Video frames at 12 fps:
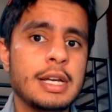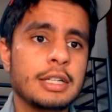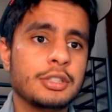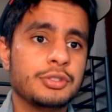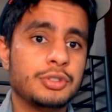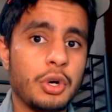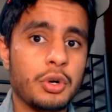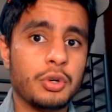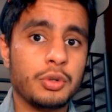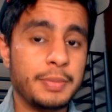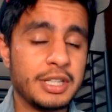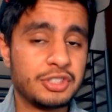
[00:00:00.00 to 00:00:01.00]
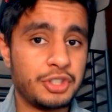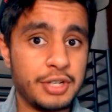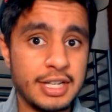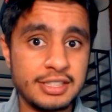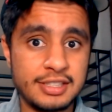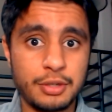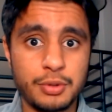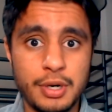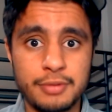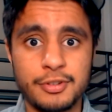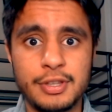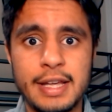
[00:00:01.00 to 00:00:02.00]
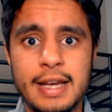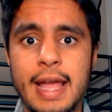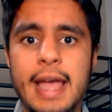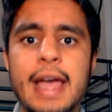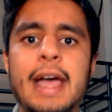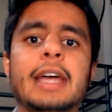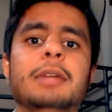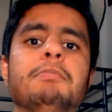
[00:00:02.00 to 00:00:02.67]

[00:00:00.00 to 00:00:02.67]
so make sure you guys stick around for that. And